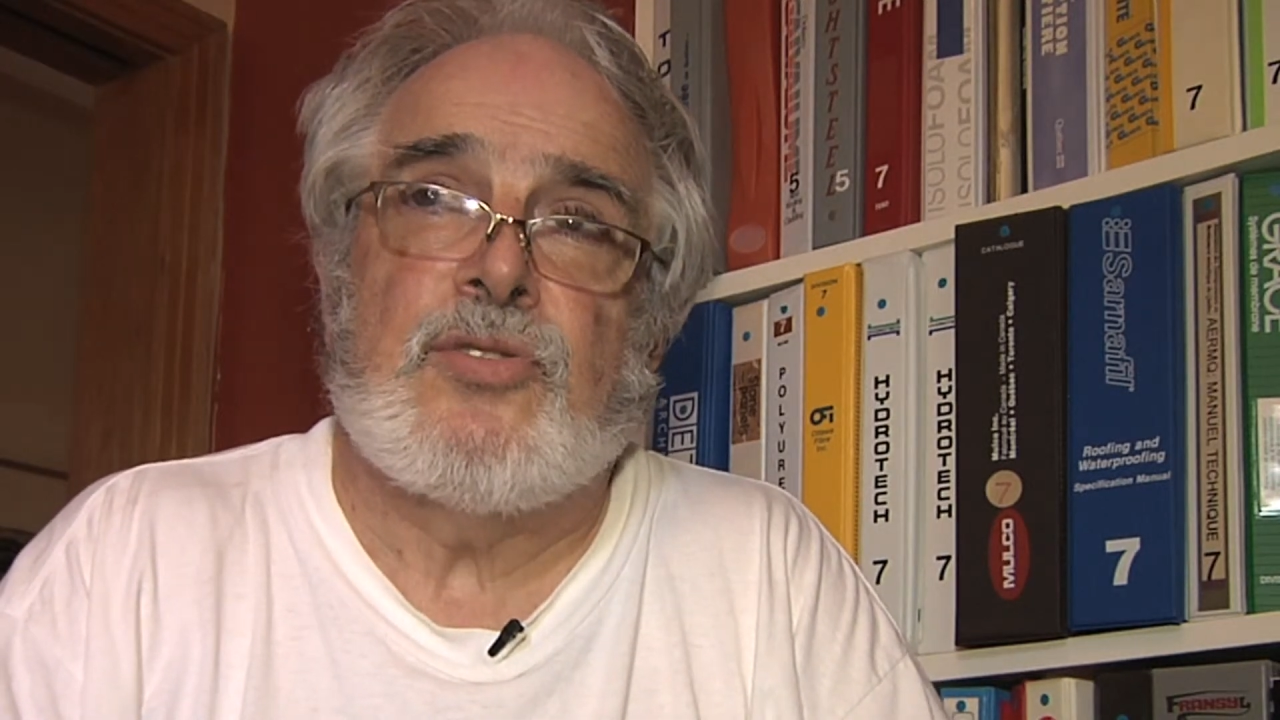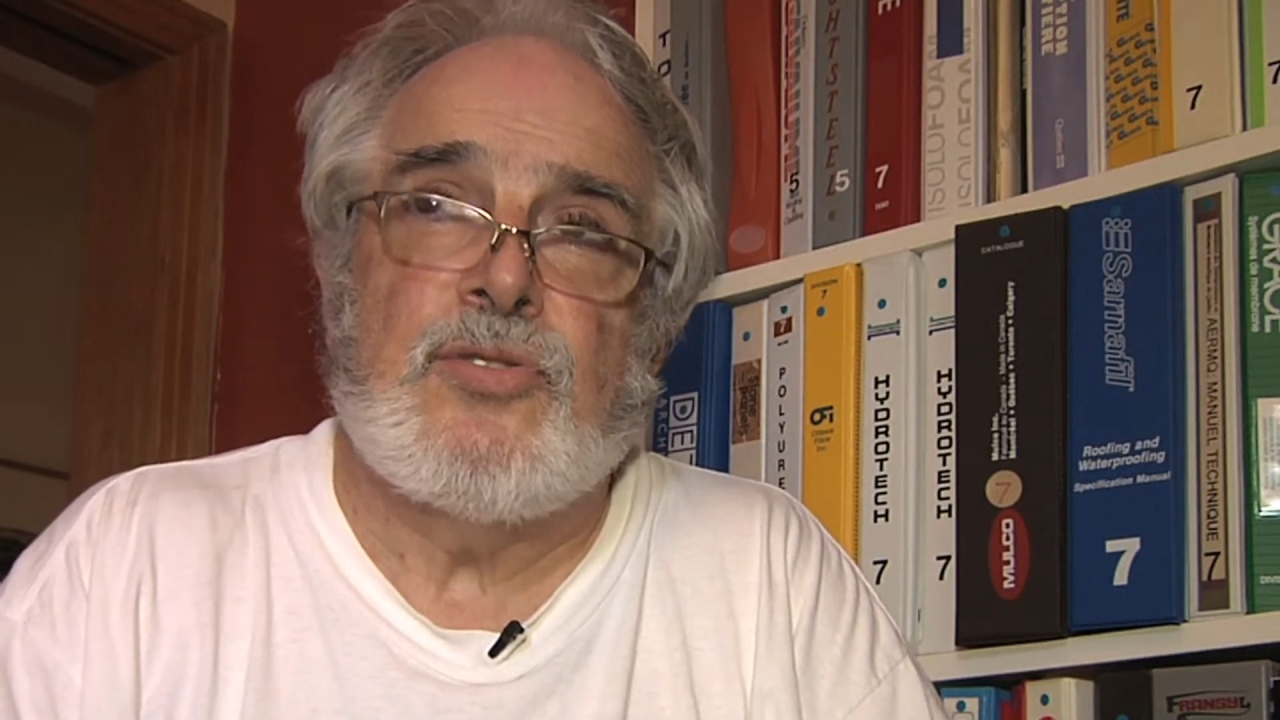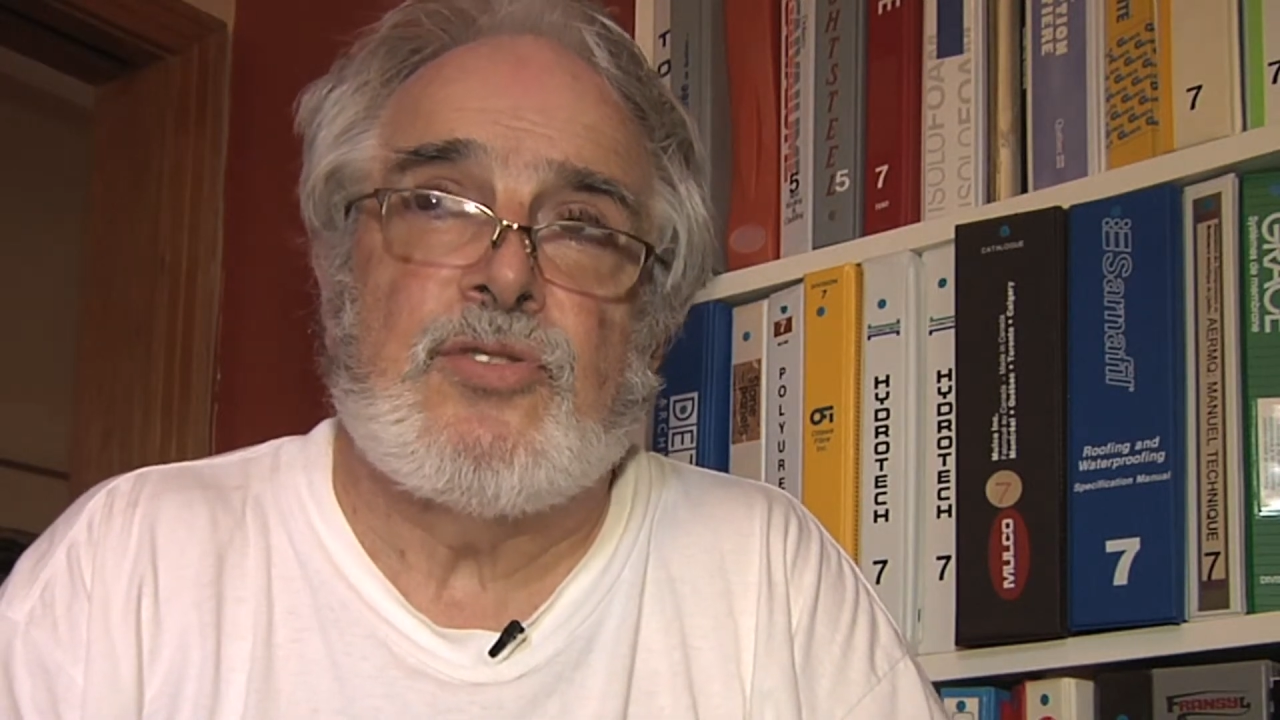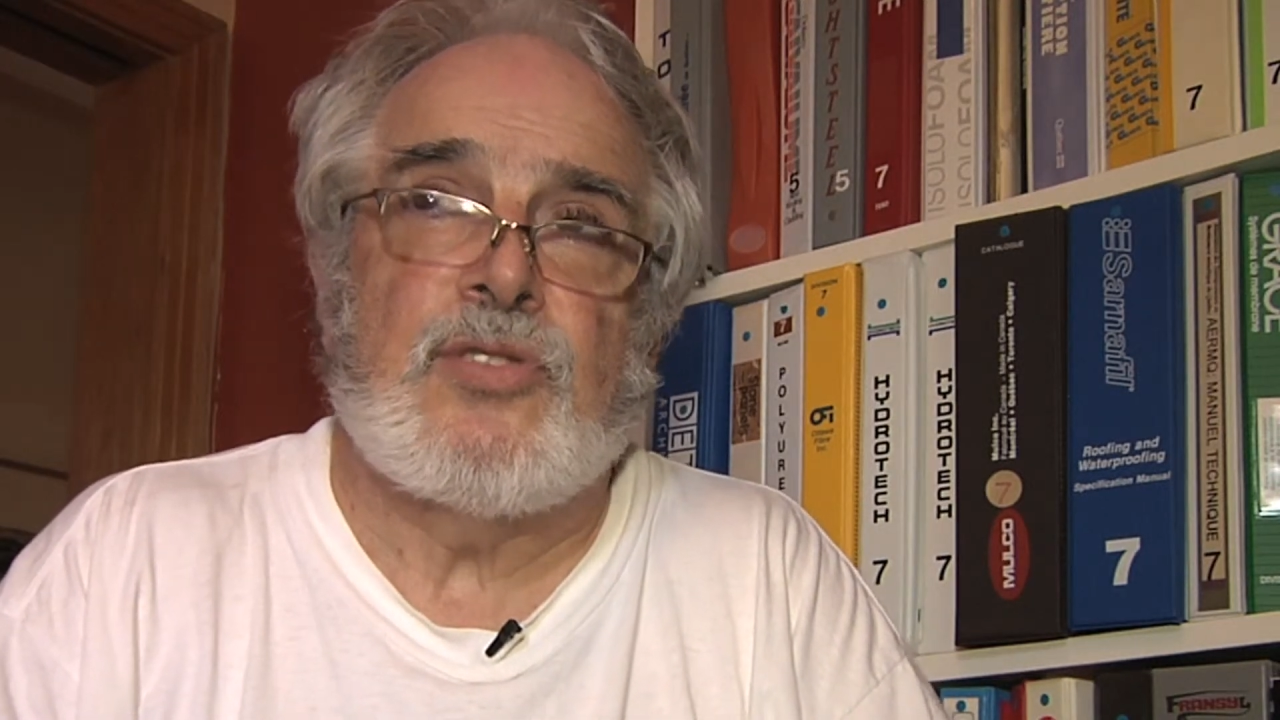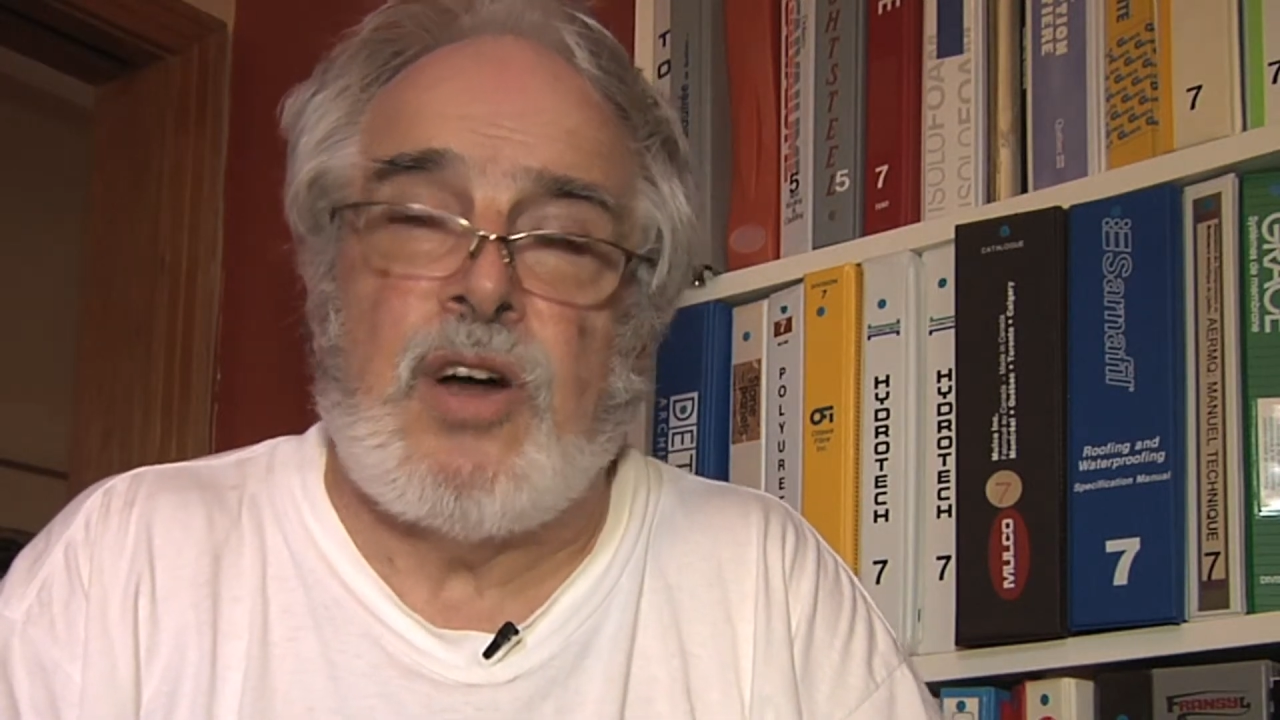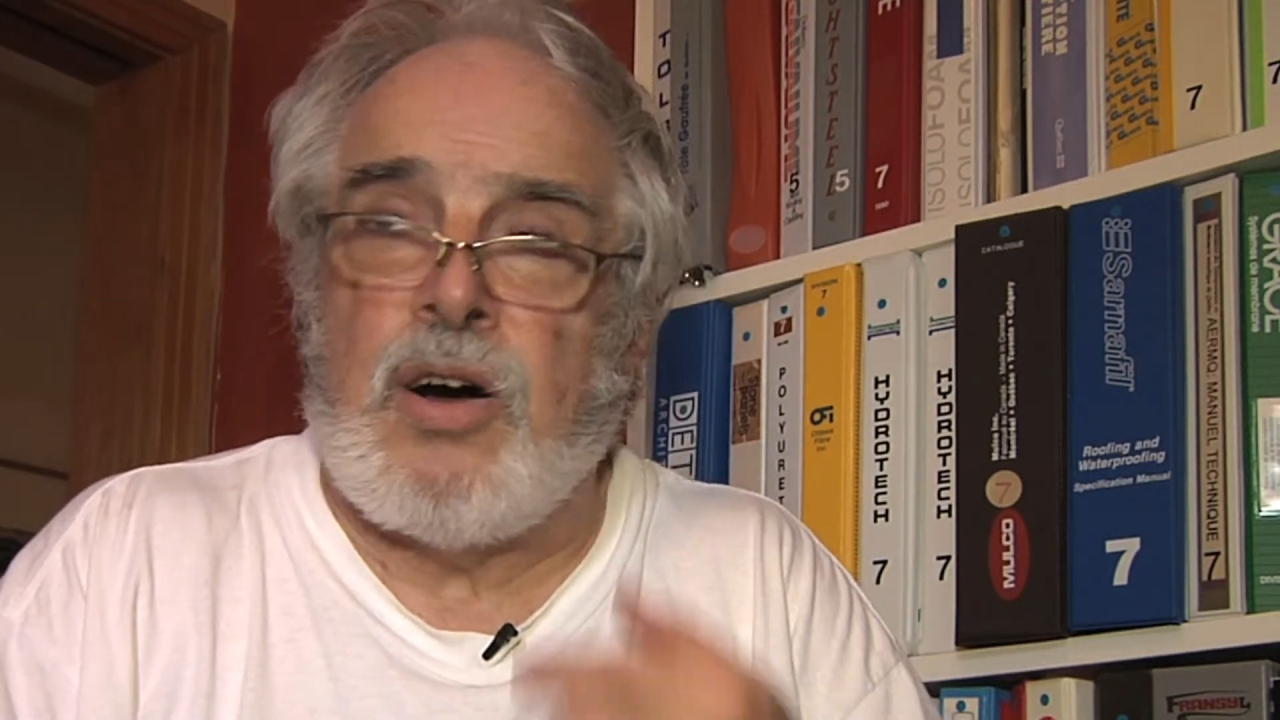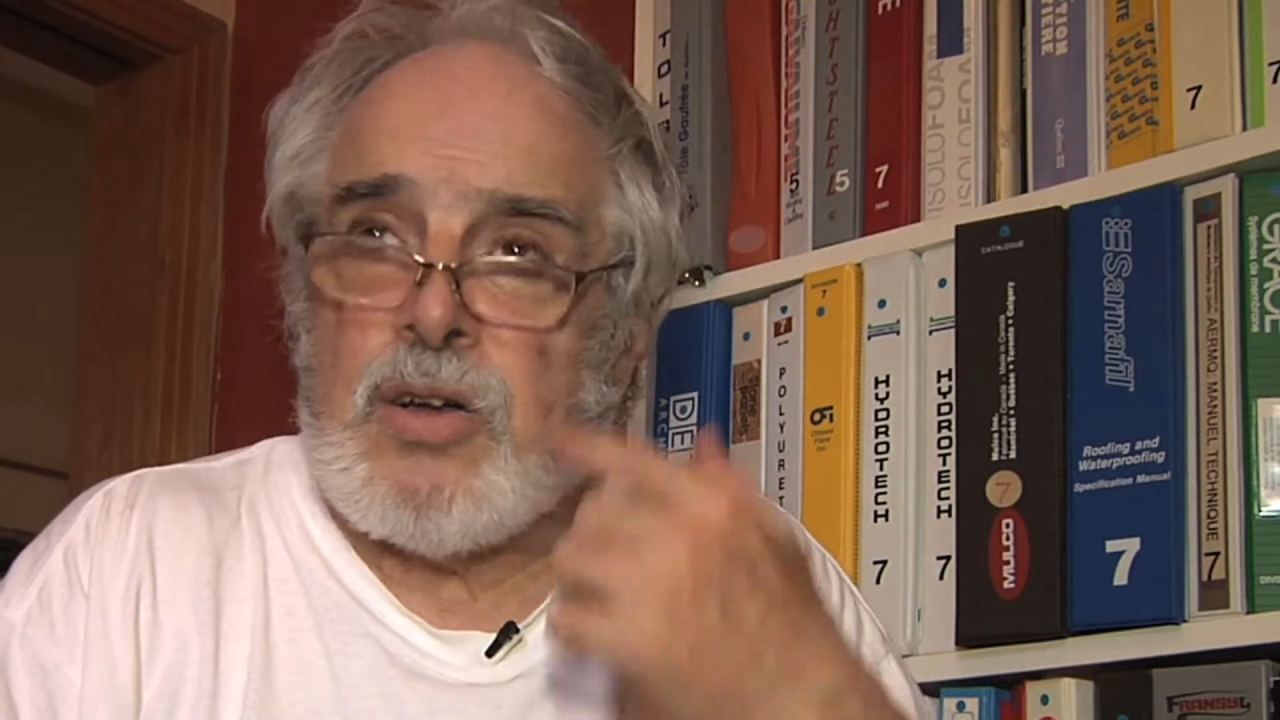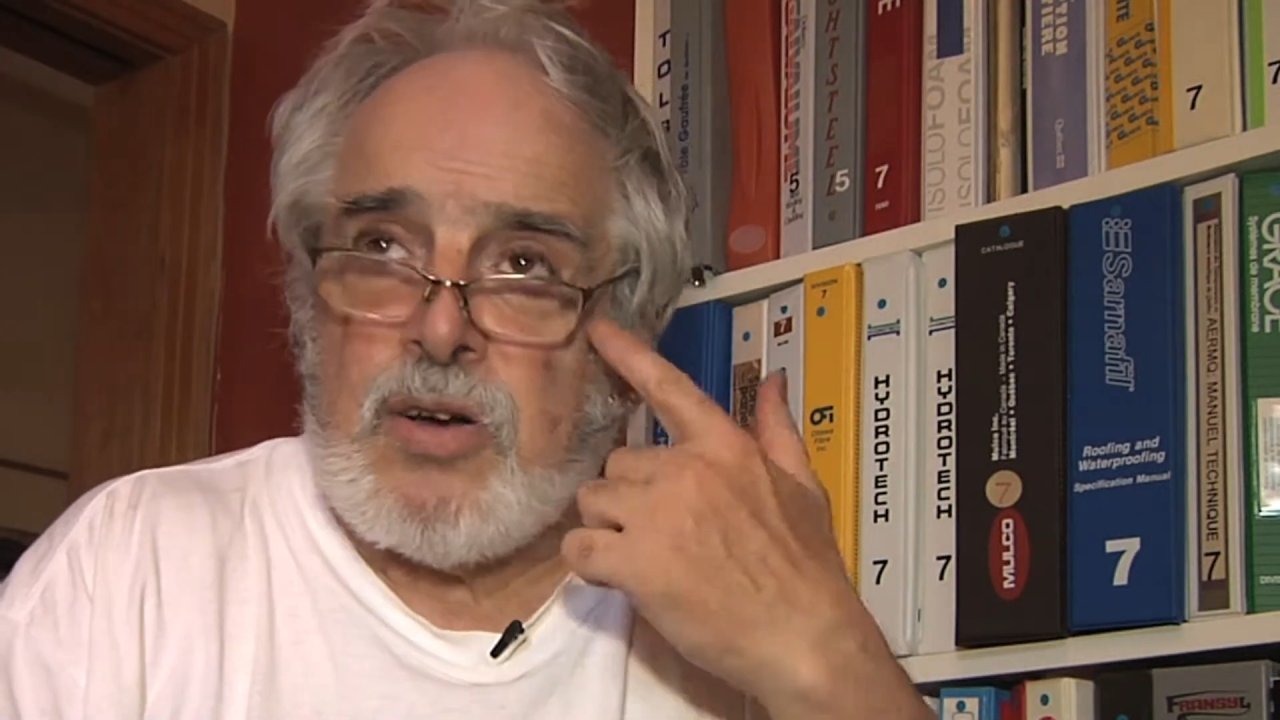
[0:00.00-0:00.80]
your stock